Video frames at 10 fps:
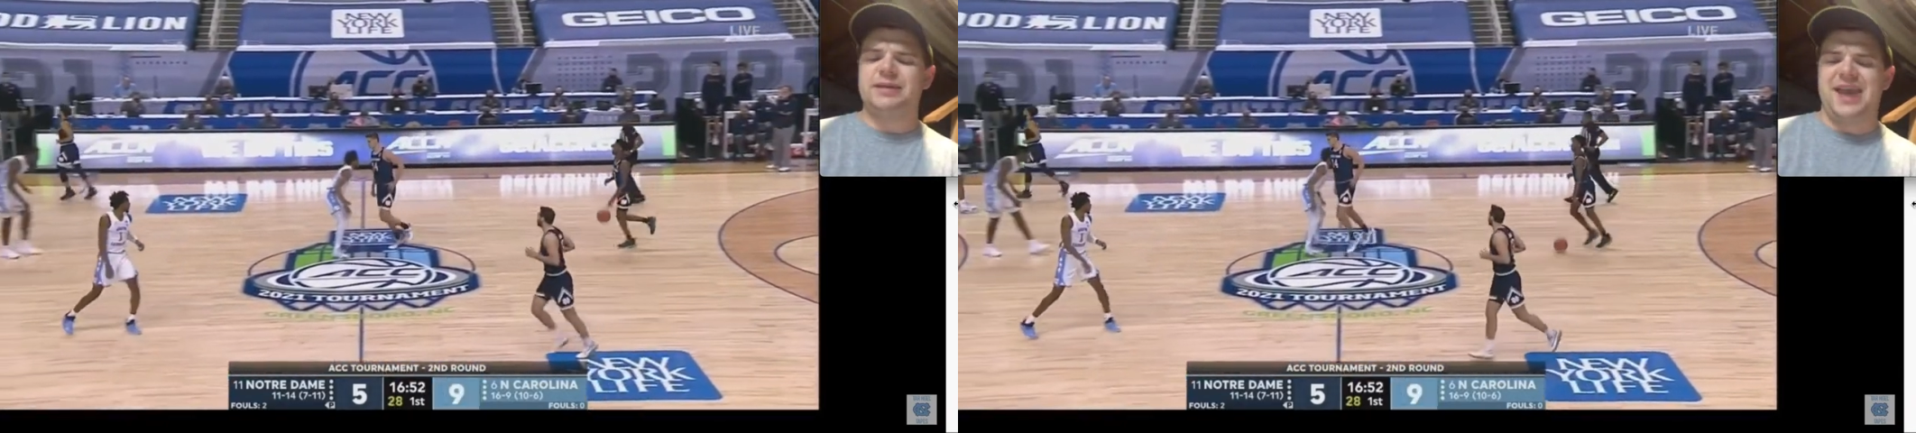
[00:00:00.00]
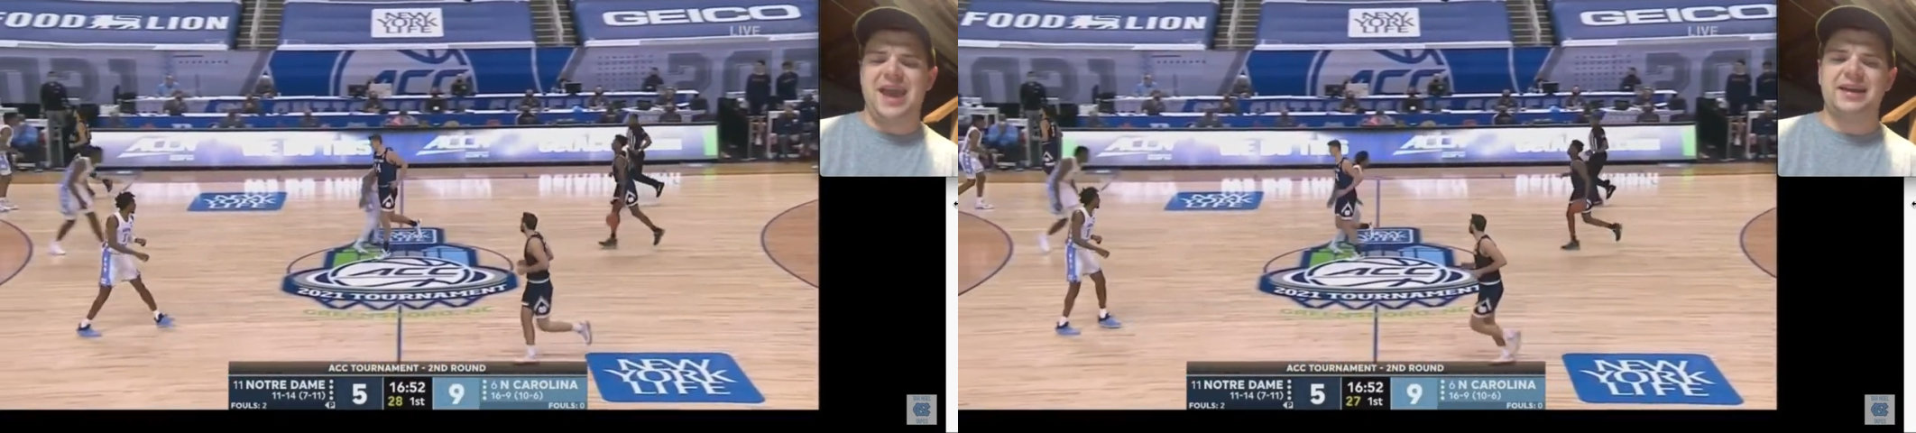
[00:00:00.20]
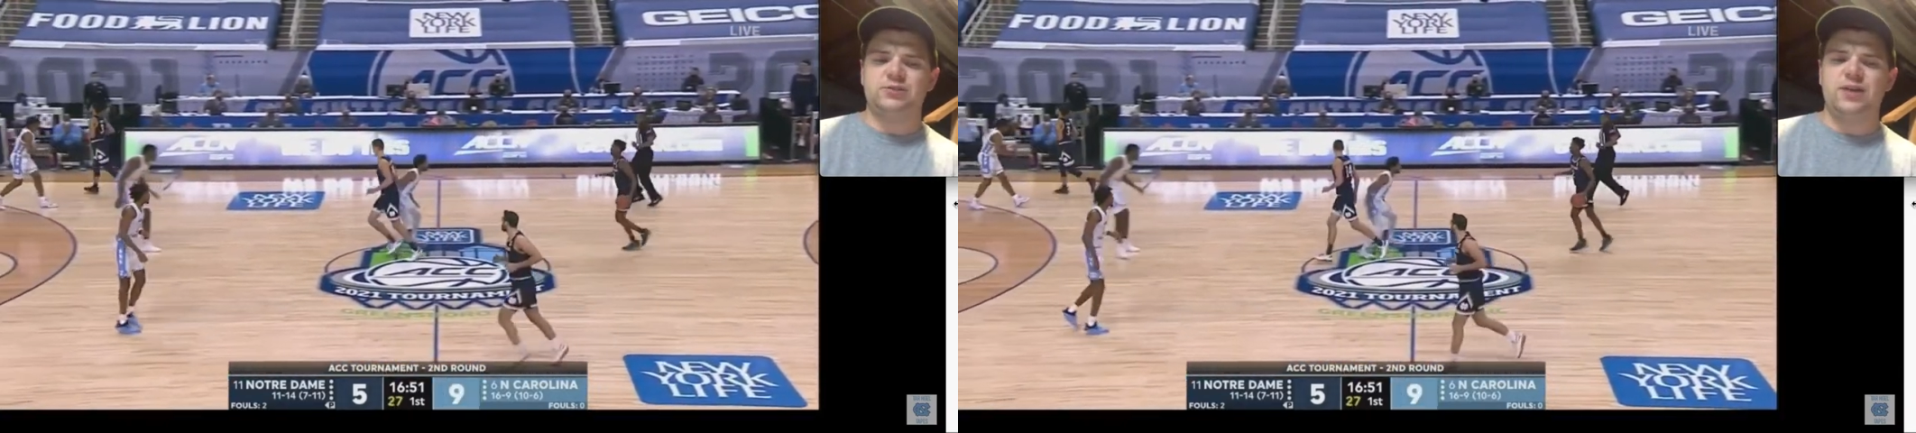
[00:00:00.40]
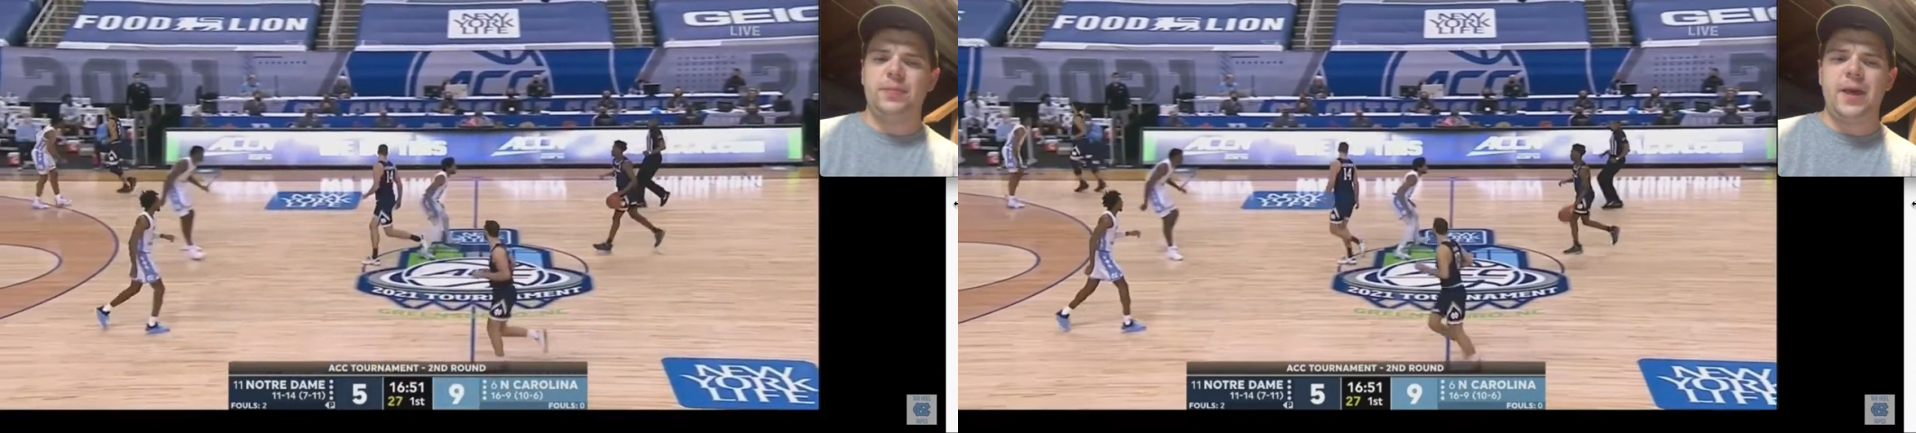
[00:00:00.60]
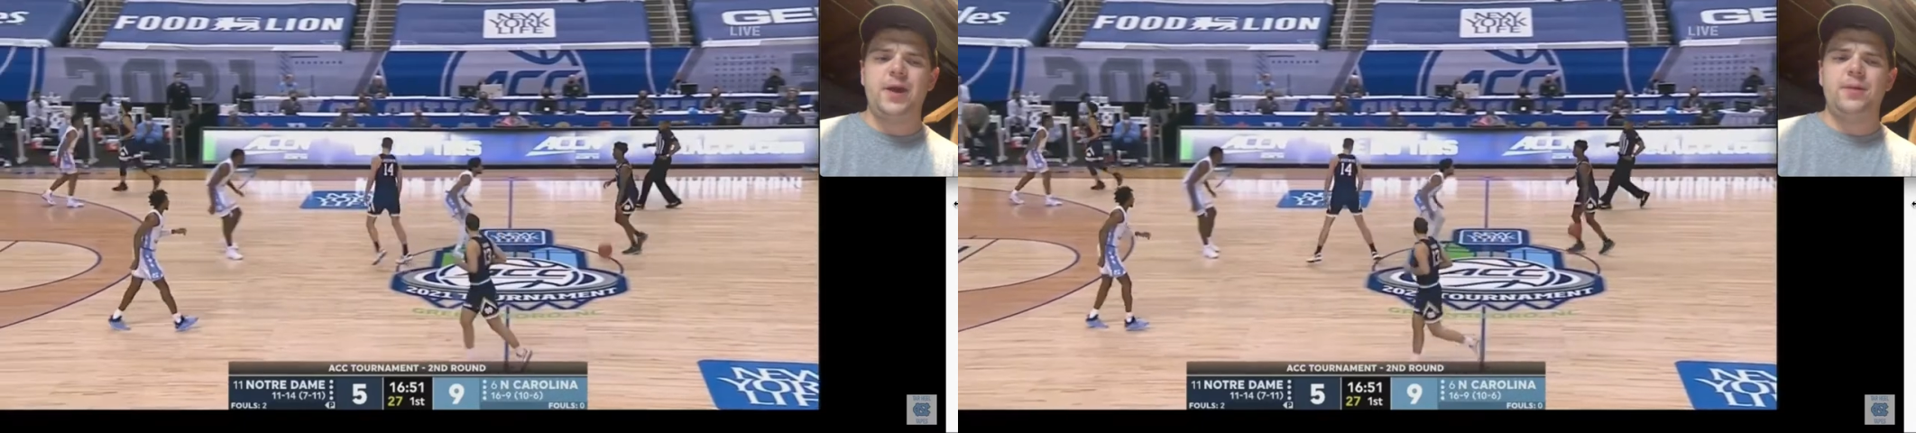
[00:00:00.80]
mechanics
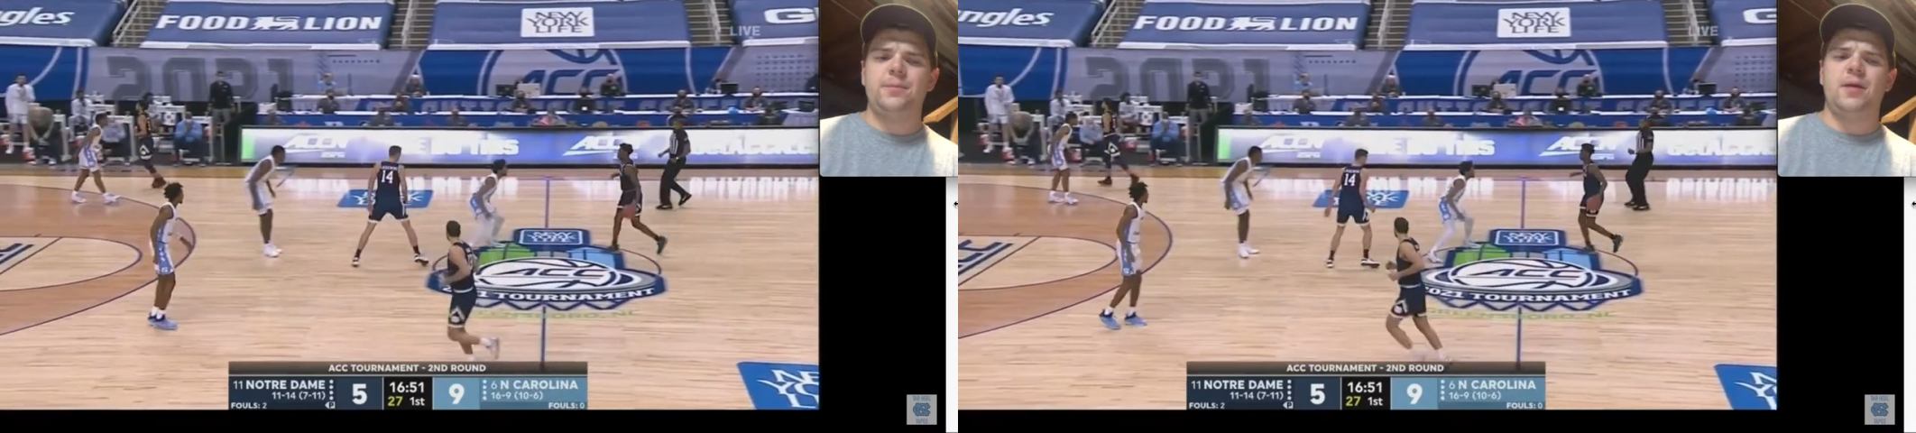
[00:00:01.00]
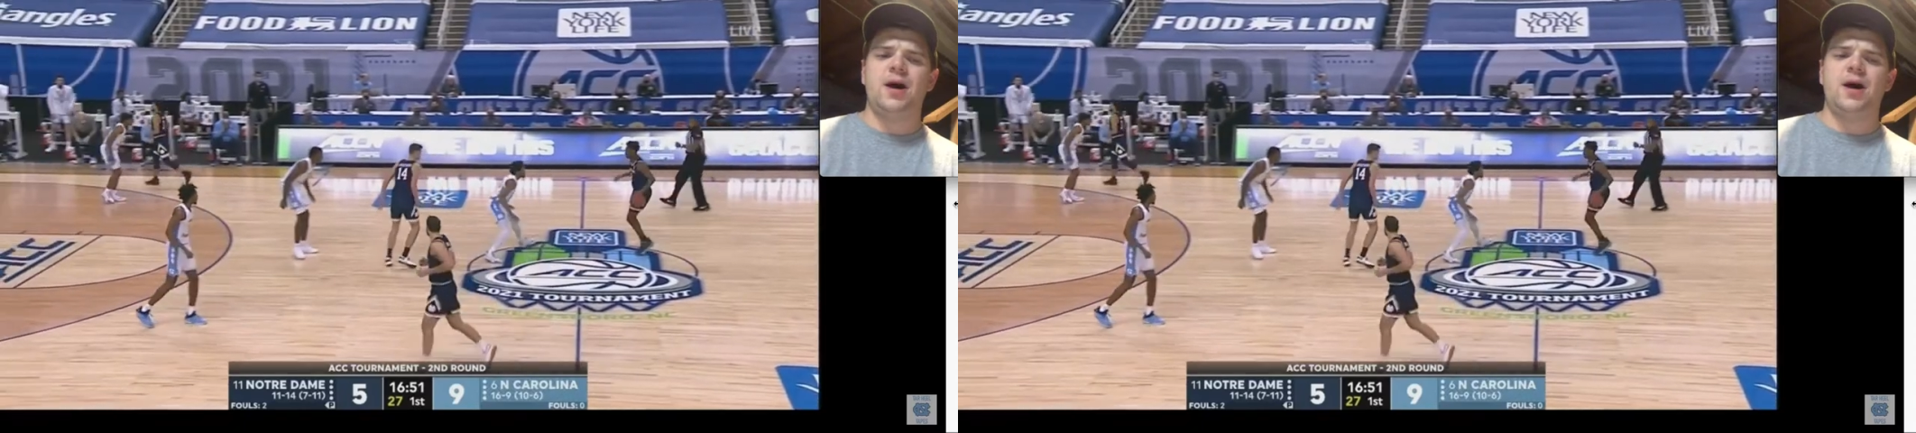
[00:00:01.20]
right there,